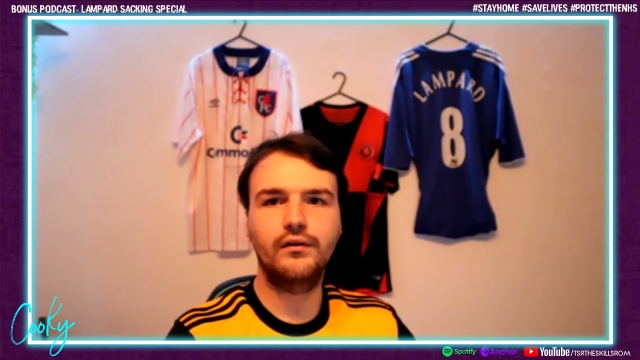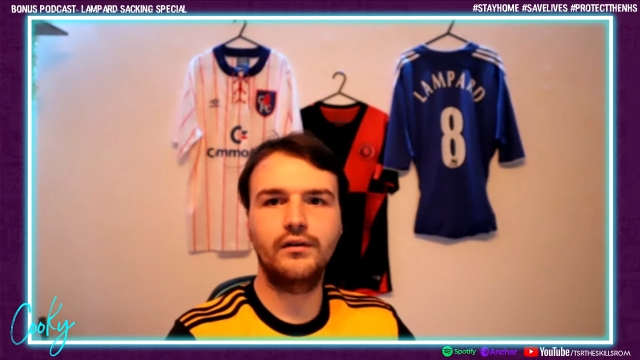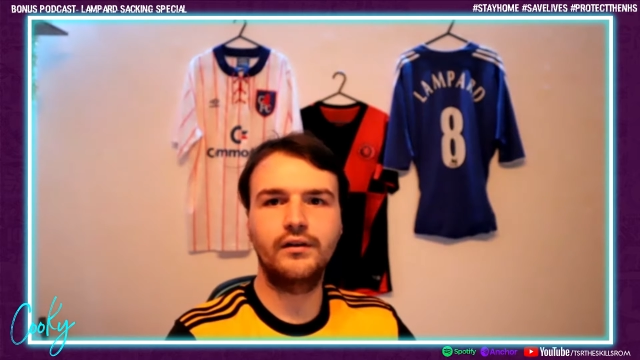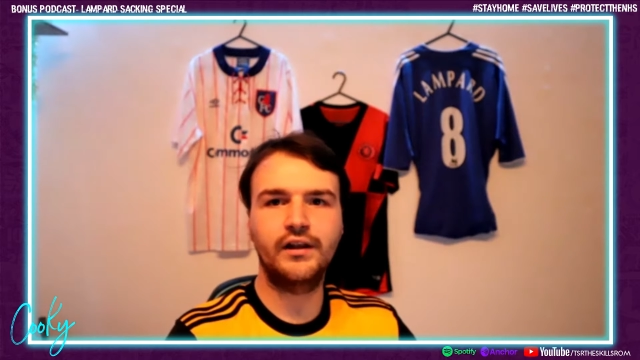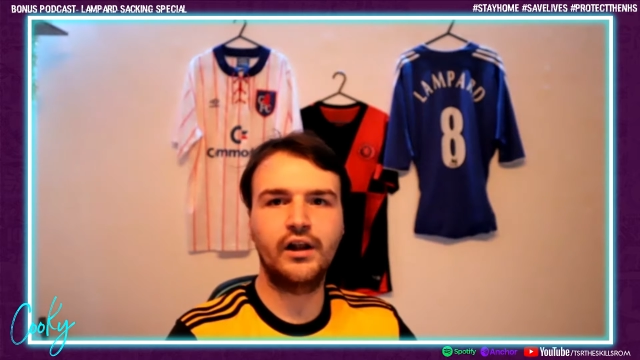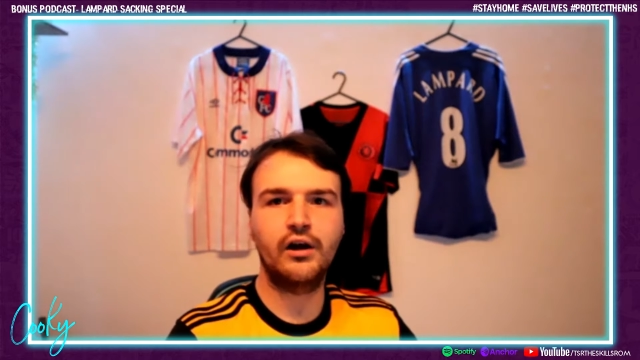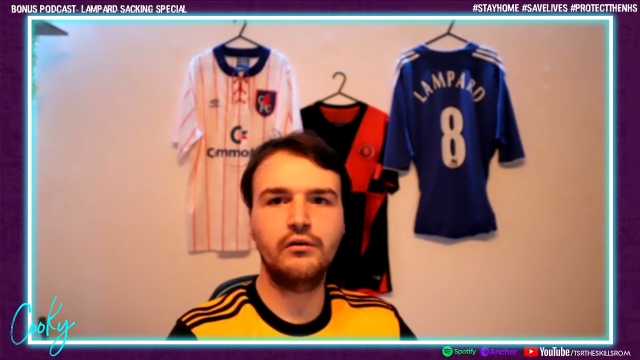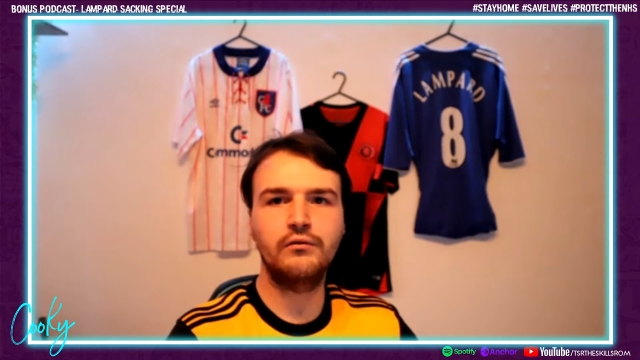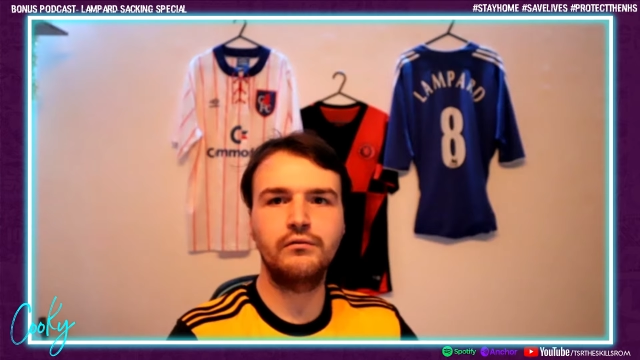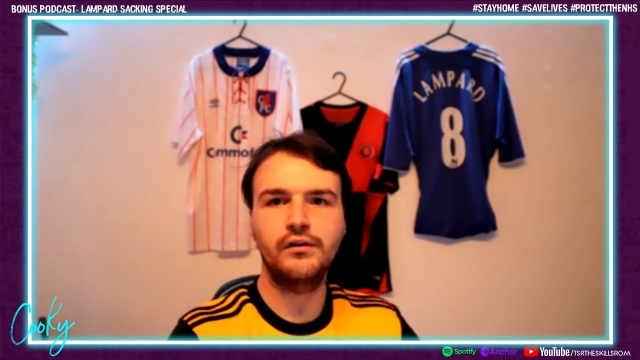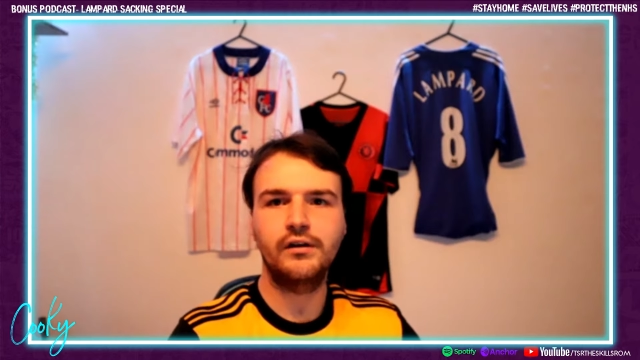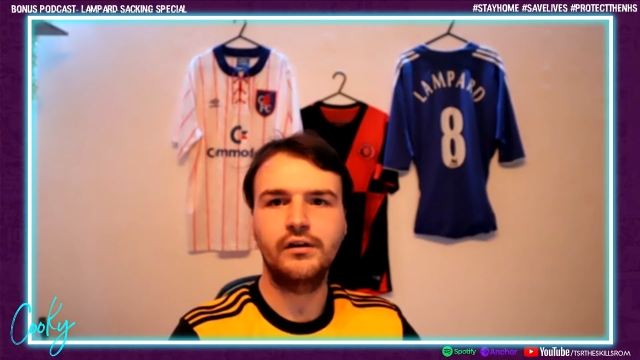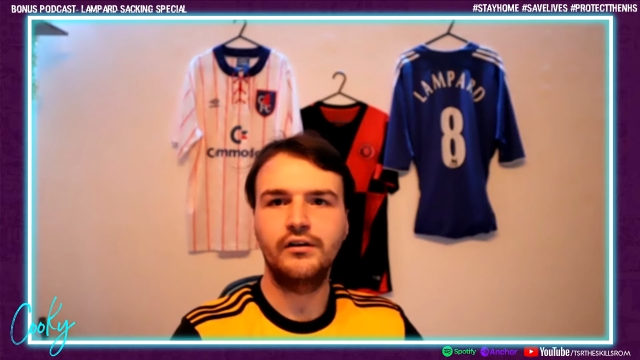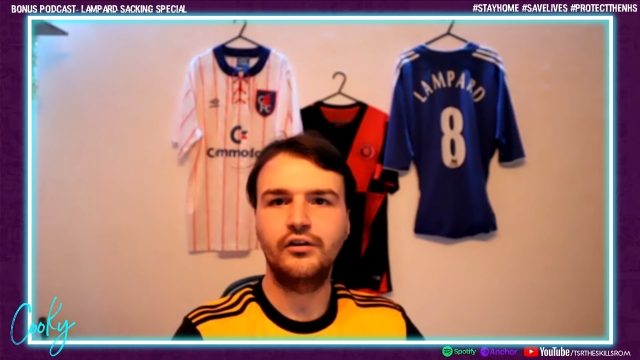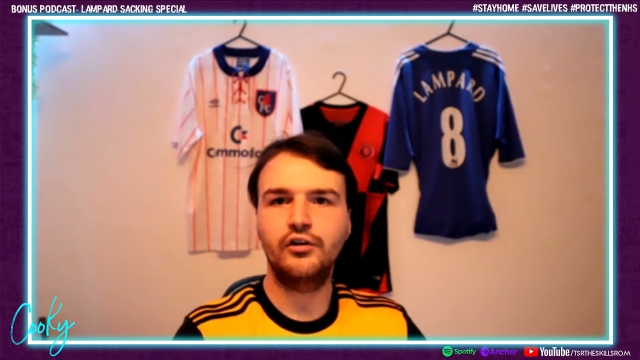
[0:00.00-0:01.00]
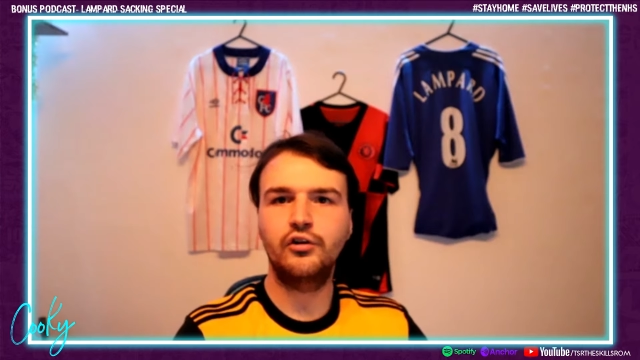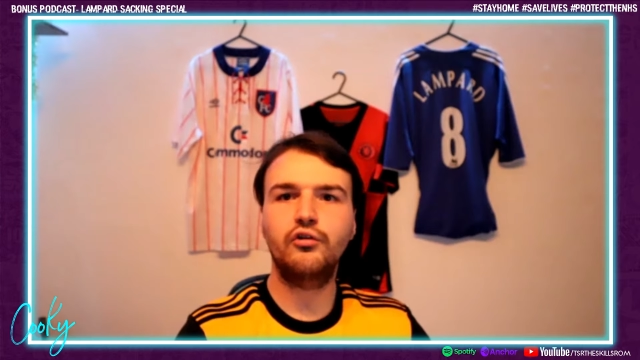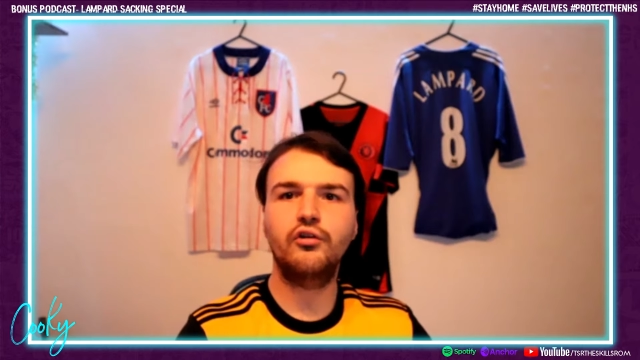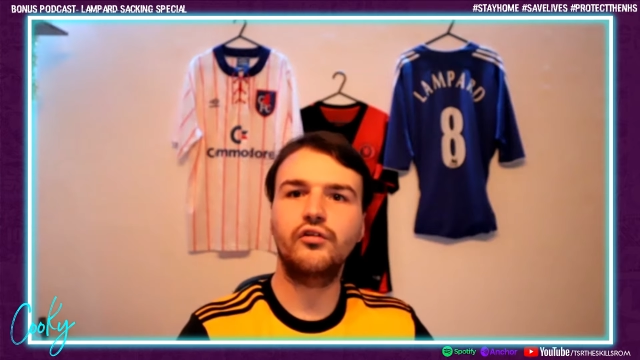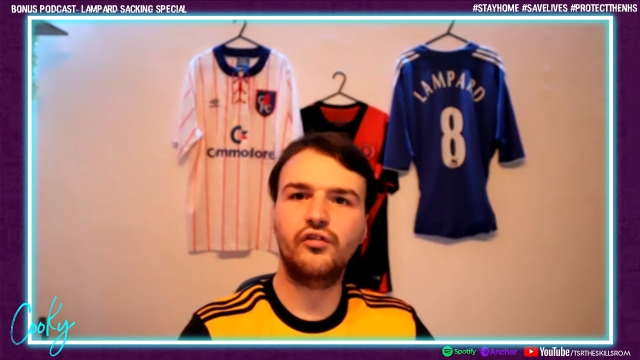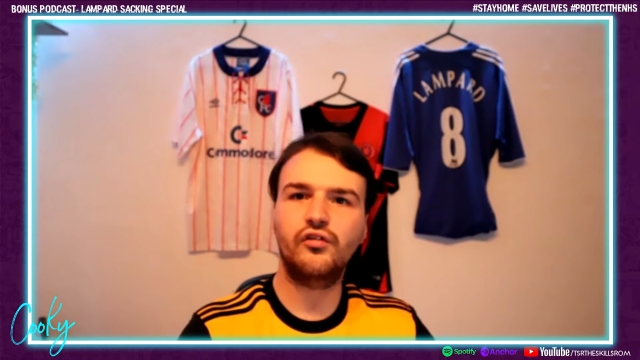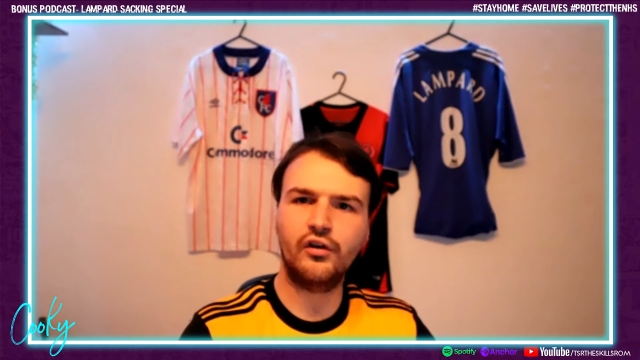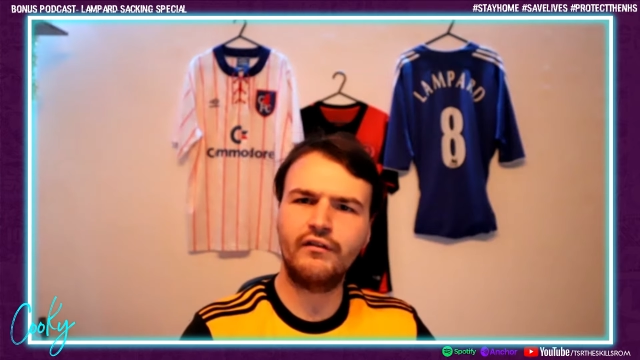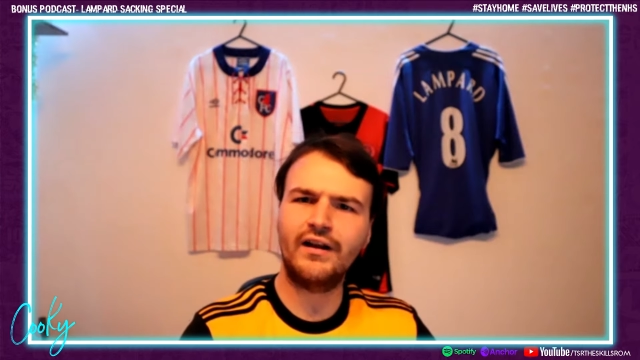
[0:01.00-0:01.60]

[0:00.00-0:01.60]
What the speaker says: you look at Sir